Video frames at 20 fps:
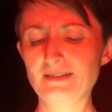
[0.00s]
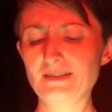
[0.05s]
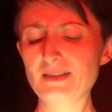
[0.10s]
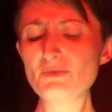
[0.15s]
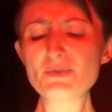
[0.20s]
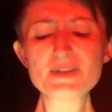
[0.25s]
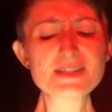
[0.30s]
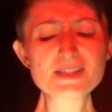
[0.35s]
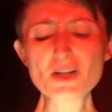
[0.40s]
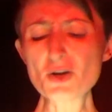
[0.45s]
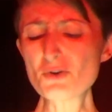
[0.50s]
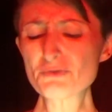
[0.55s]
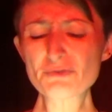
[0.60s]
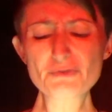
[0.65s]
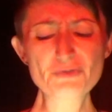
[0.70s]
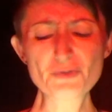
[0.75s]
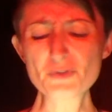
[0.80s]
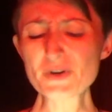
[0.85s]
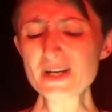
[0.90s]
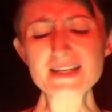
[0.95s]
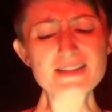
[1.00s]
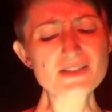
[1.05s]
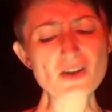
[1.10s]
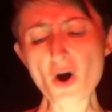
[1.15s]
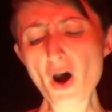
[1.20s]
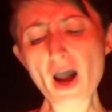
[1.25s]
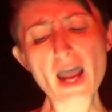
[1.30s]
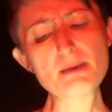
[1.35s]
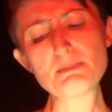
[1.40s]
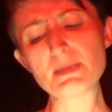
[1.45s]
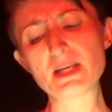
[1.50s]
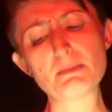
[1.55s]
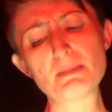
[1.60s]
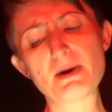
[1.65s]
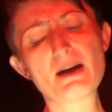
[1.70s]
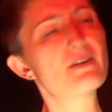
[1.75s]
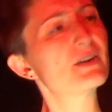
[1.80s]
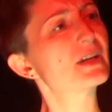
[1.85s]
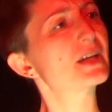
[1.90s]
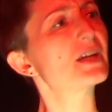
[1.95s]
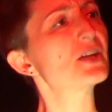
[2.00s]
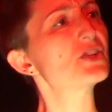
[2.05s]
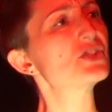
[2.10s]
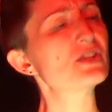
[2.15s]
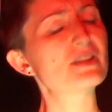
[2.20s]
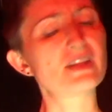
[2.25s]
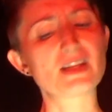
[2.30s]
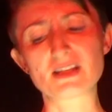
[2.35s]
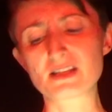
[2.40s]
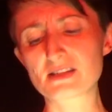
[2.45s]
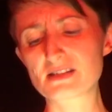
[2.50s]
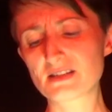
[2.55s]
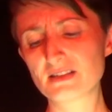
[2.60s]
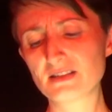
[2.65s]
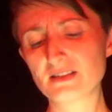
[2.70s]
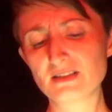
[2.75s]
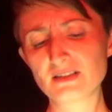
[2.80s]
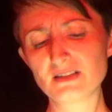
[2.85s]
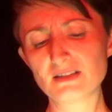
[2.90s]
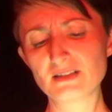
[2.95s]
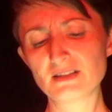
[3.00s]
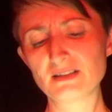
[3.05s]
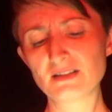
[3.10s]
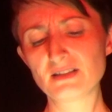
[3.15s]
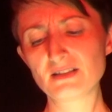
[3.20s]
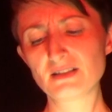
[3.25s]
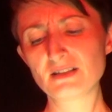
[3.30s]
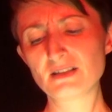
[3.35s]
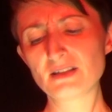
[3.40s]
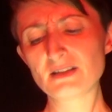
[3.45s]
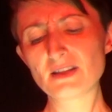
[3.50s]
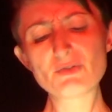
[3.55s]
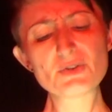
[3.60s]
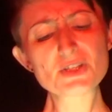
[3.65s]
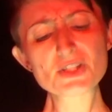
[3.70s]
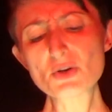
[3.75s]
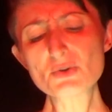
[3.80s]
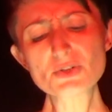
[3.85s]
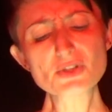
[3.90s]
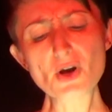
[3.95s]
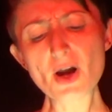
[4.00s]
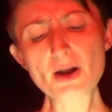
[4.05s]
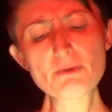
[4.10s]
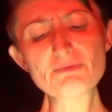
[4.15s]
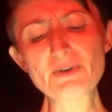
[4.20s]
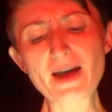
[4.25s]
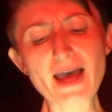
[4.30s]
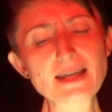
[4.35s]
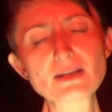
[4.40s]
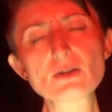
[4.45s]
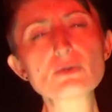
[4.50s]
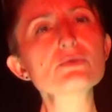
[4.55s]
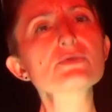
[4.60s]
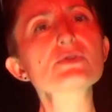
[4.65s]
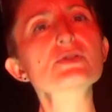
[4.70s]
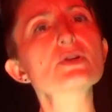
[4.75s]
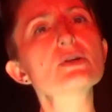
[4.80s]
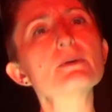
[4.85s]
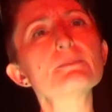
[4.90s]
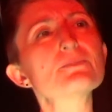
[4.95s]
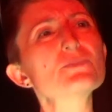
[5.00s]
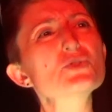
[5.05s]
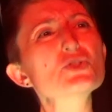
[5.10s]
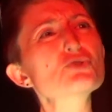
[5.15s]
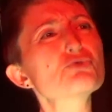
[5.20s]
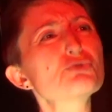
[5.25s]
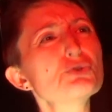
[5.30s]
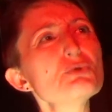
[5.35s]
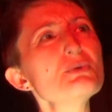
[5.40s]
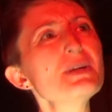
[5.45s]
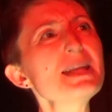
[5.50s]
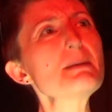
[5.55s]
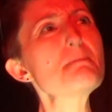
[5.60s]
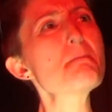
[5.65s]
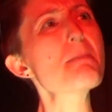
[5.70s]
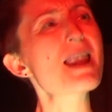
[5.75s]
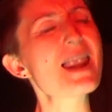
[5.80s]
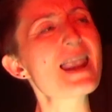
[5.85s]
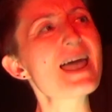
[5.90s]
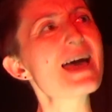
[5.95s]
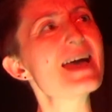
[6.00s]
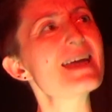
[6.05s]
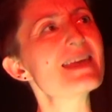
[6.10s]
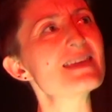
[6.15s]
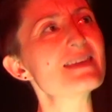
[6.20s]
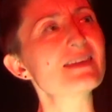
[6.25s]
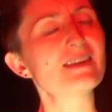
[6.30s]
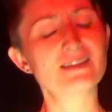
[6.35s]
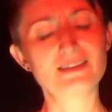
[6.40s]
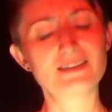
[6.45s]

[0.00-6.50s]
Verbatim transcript: There is no free time in America, she thinks. There is no time for adults to truly play.